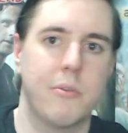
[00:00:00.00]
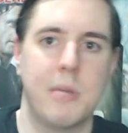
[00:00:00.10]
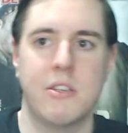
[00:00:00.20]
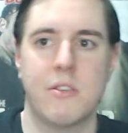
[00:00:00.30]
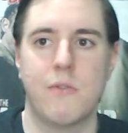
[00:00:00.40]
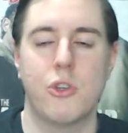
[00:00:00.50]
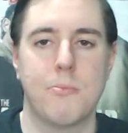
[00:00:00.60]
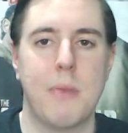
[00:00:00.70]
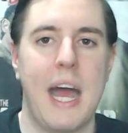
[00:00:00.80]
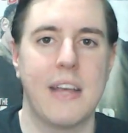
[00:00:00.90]
from Days of
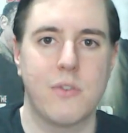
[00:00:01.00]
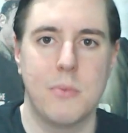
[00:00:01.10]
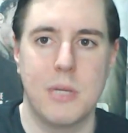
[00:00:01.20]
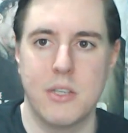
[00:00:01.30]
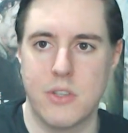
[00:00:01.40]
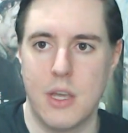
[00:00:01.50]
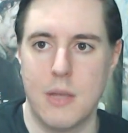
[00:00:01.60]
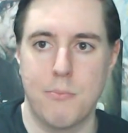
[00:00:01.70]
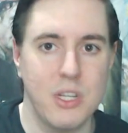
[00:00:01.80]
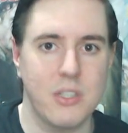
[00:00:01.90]
Future Past from his
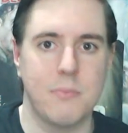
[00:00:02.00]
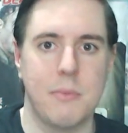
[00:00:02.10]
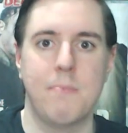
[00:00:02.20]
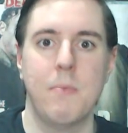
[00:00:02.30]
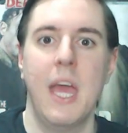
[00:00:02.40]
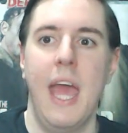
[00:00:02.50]
imprisonment.